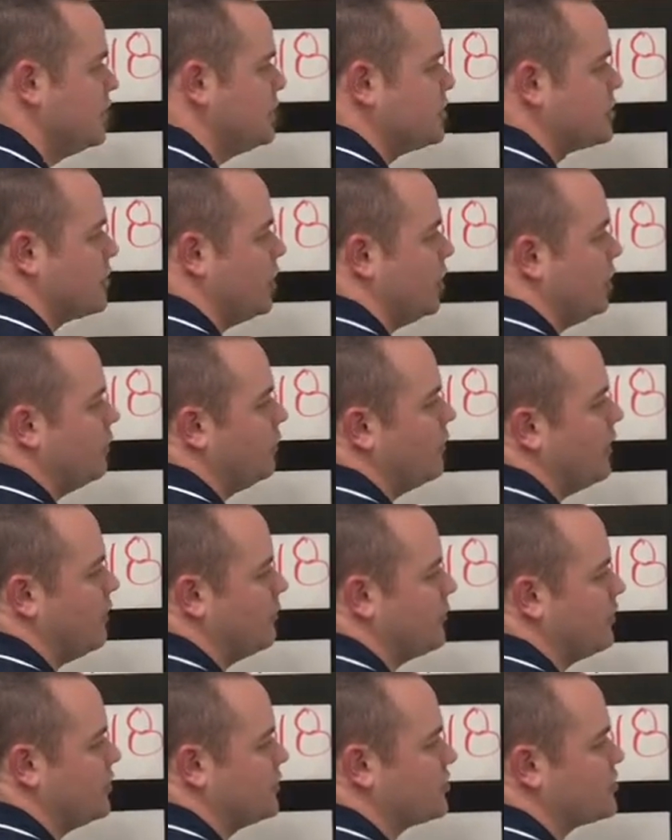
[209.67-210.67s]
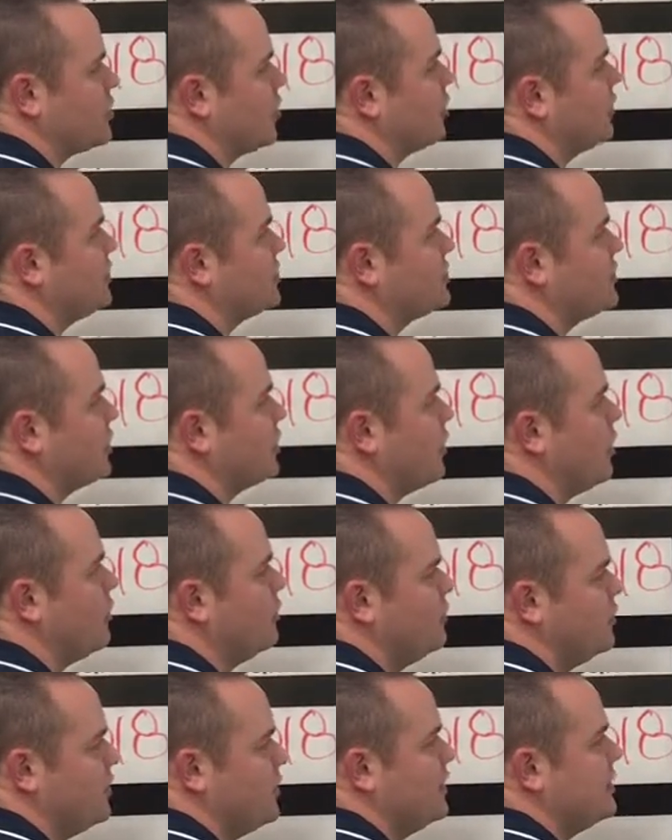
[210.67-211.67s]
So I'm going to start at
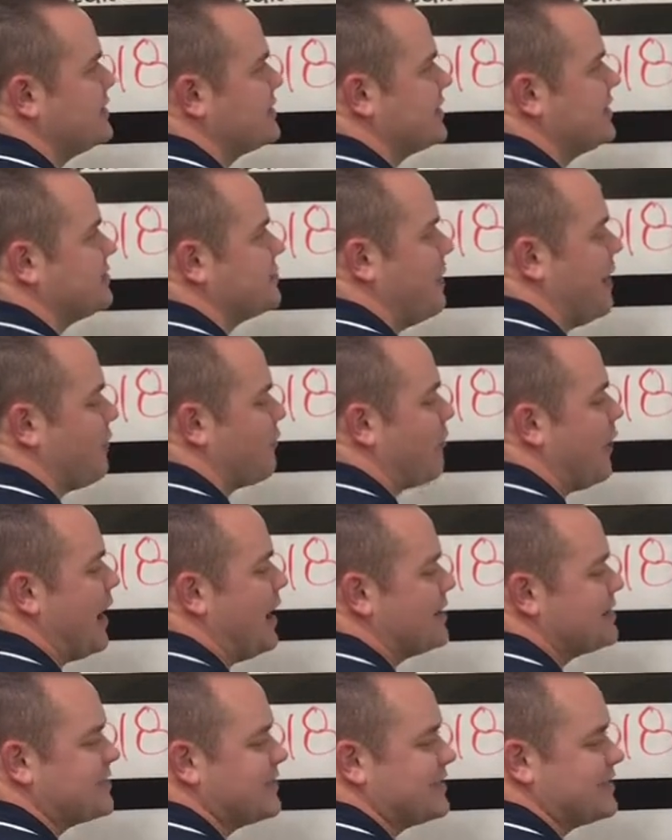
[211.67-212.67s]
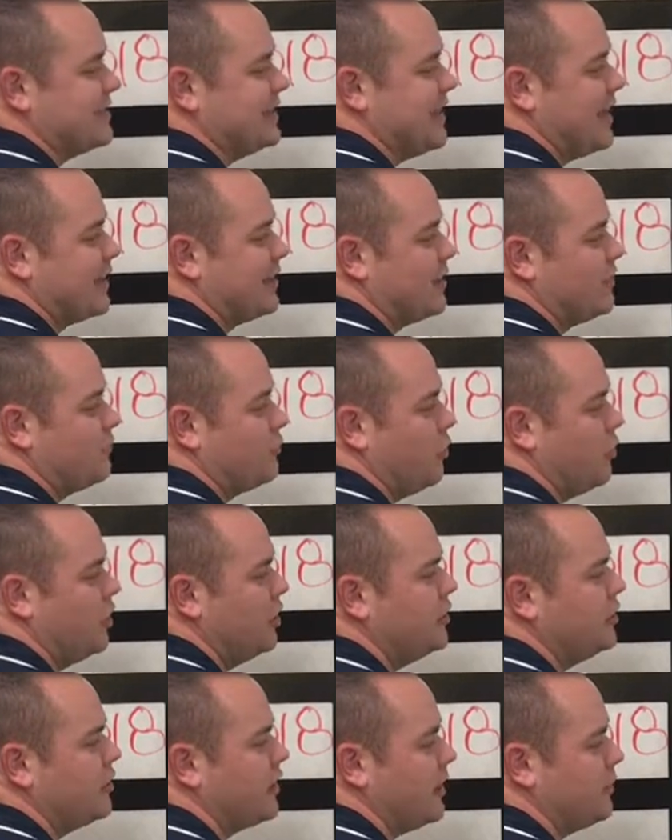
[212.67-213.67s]
0. Since my rise is a negative
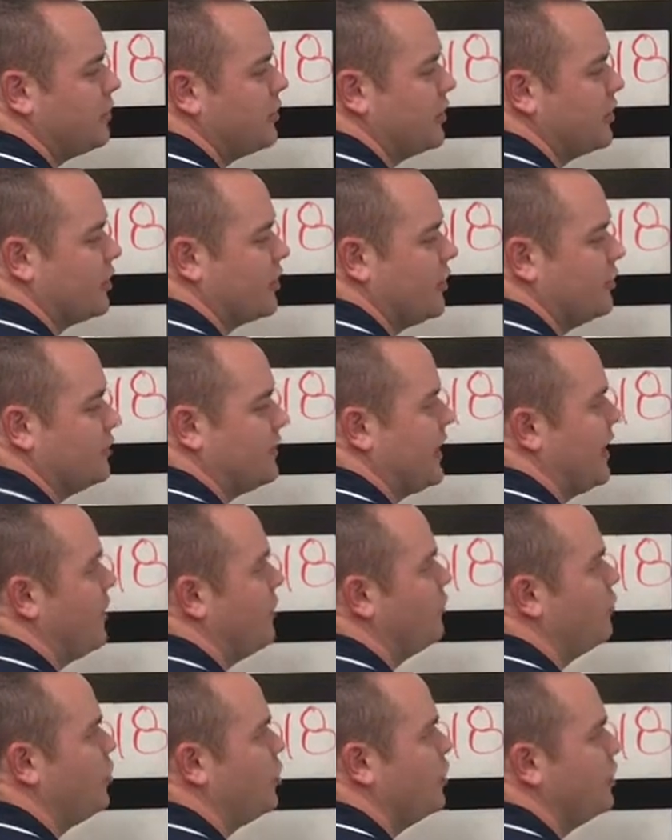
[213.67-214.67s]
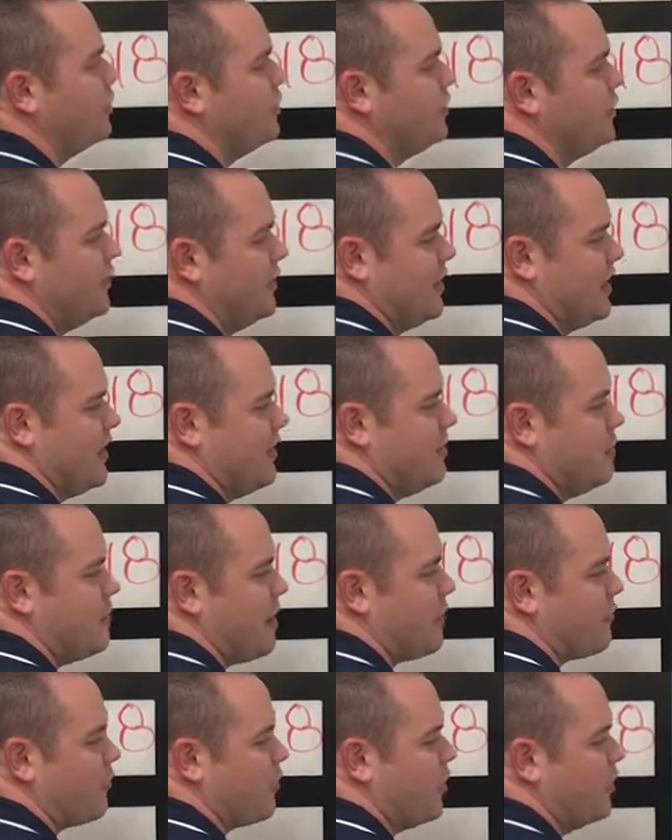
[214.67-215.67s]
1, I'm going to go down 1, and then
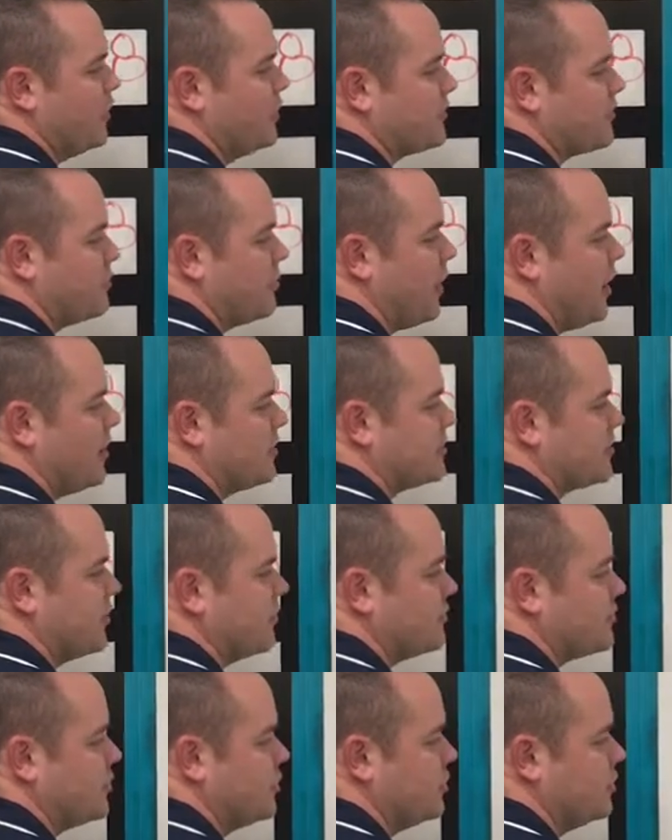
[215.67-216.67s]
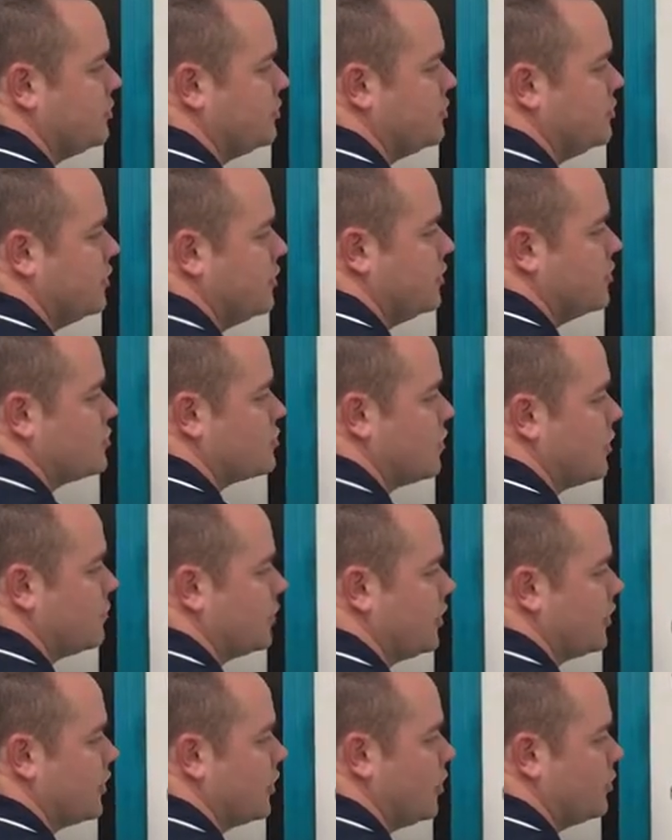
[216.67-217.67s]
my run is a positive 2, so I'm
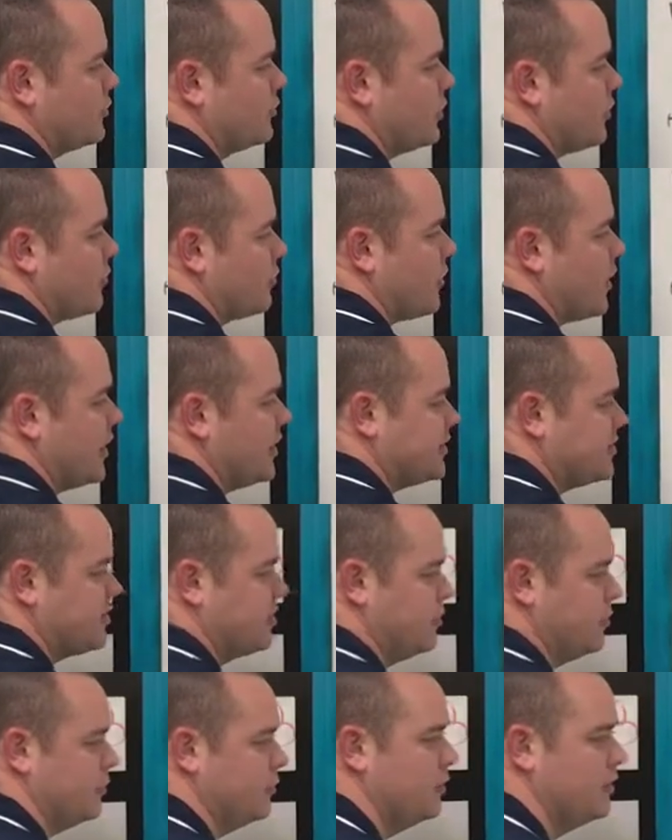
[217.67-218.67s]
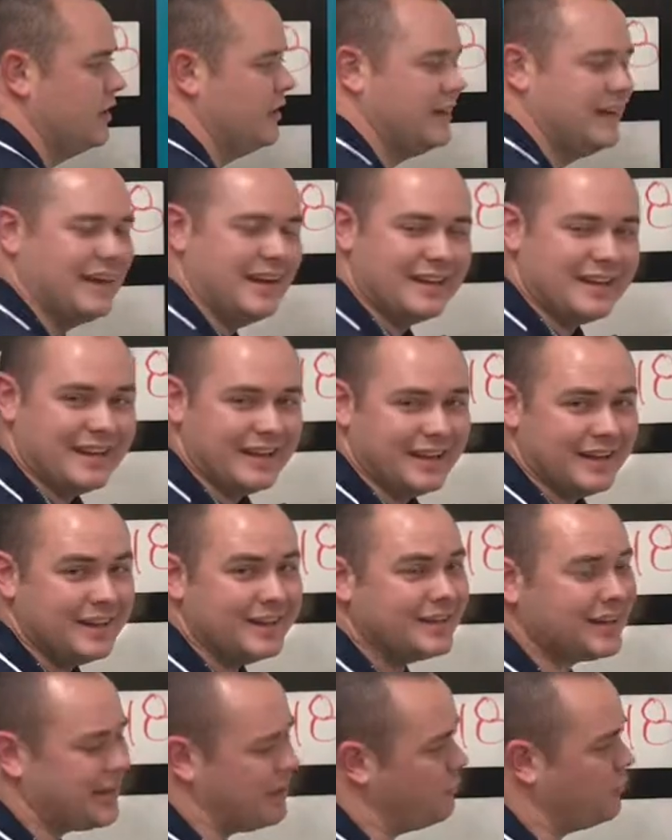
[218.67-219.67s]
going to go to the right 2.
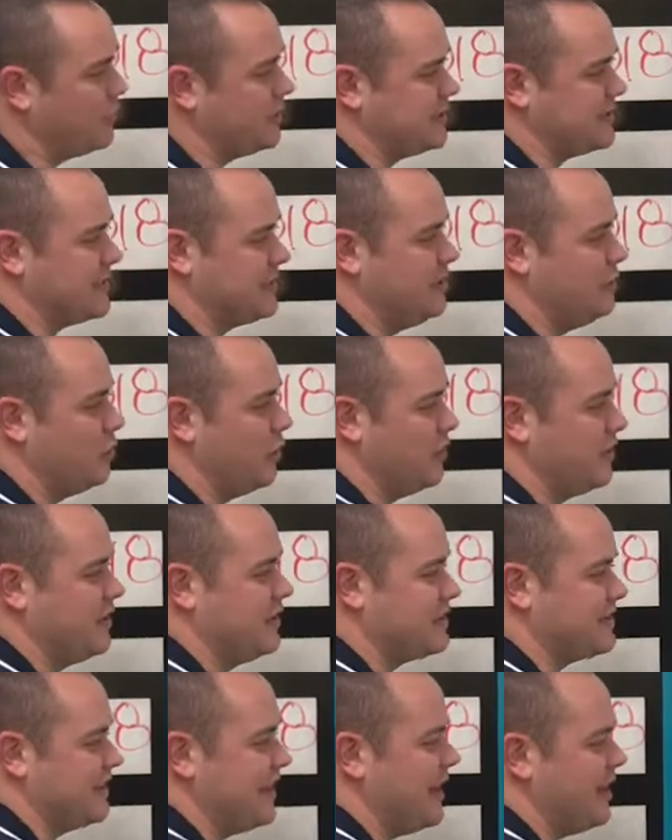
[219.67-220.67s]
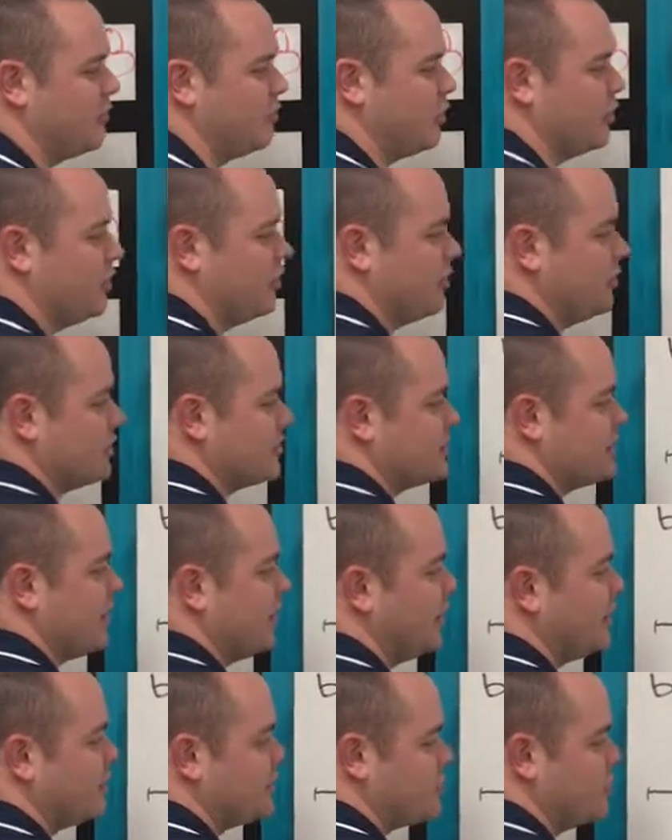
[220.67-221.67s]
Again, I want to see what this line really looks
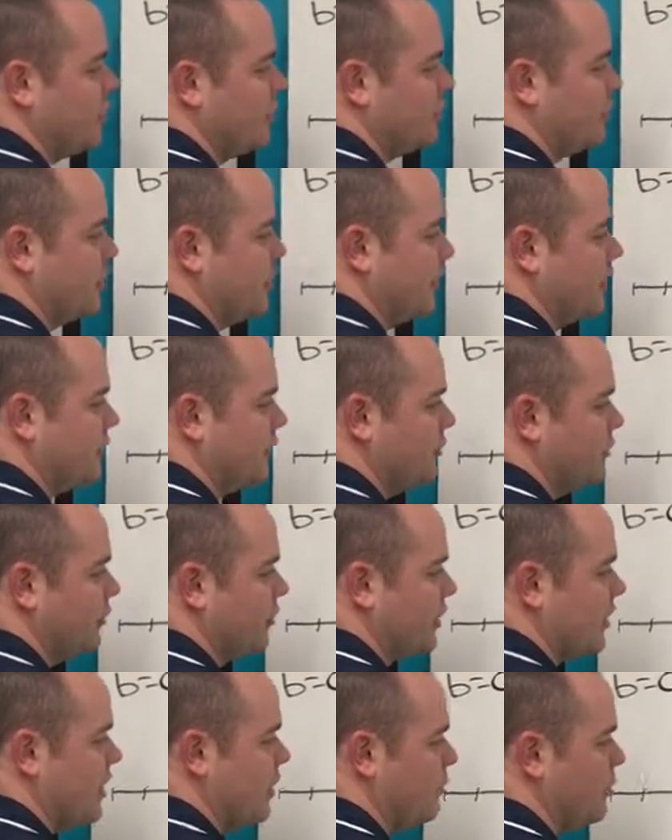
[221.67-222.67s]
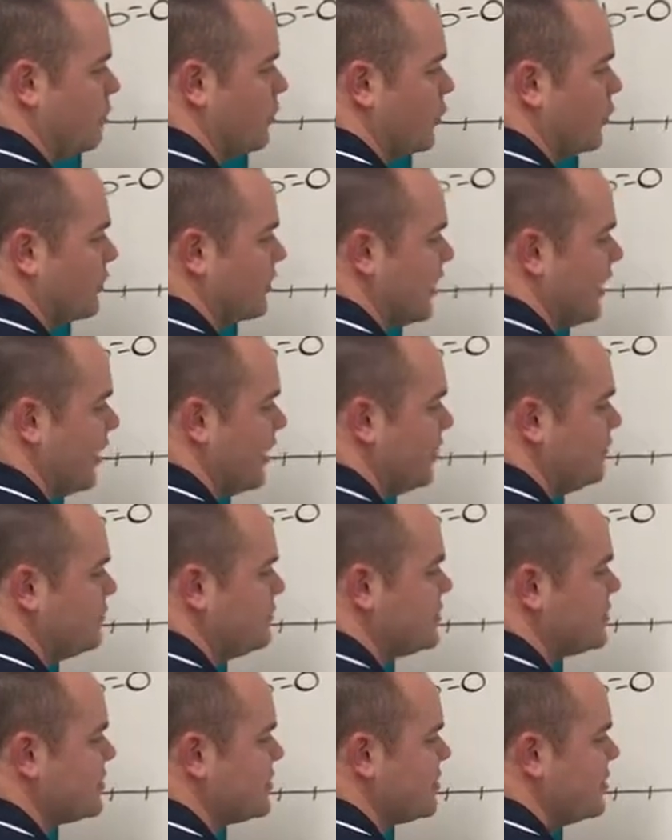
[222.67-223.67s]
like, so I'm going to do it a couple more
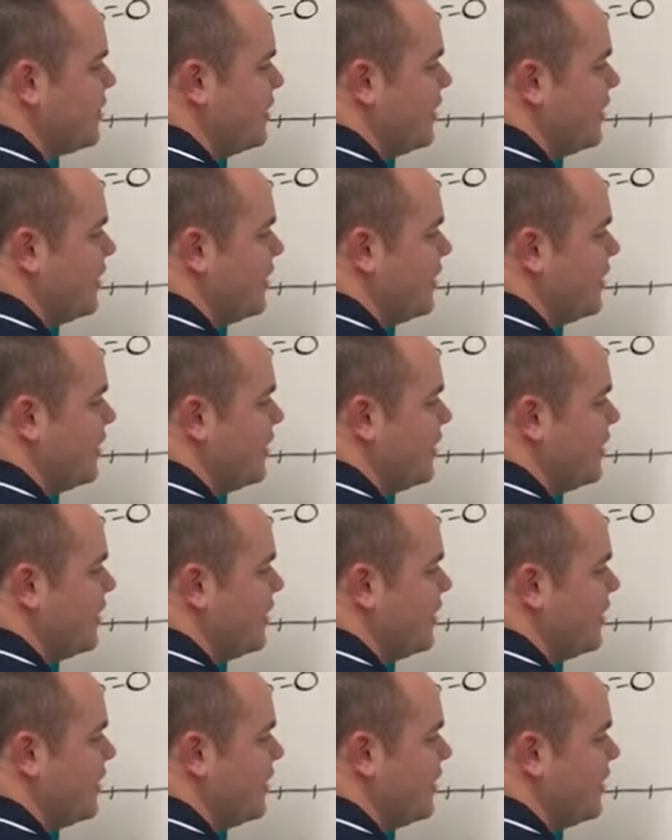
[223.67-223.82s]
times.